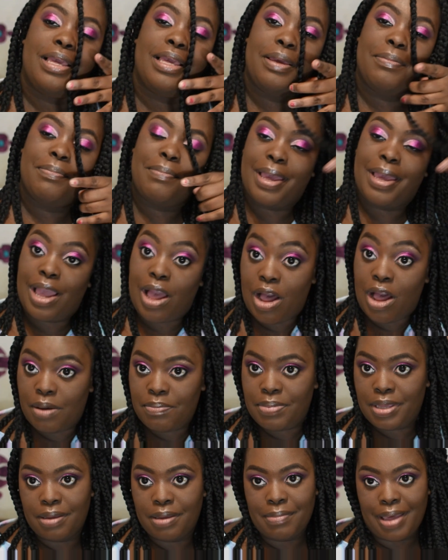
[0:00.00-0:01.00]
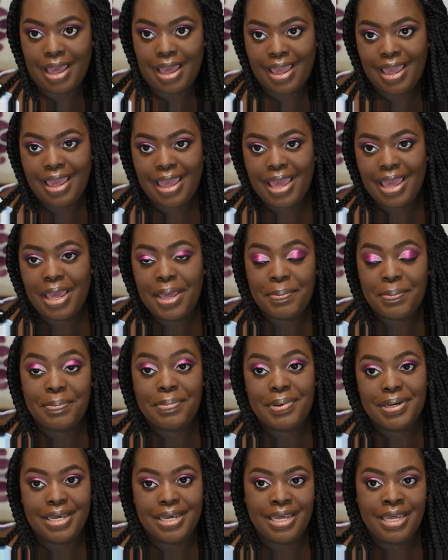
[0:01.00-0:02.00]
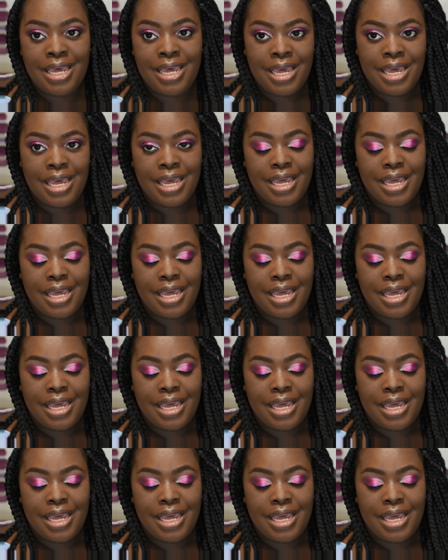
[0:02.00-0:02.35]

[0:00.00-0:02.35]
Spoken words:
It may all be in my head, but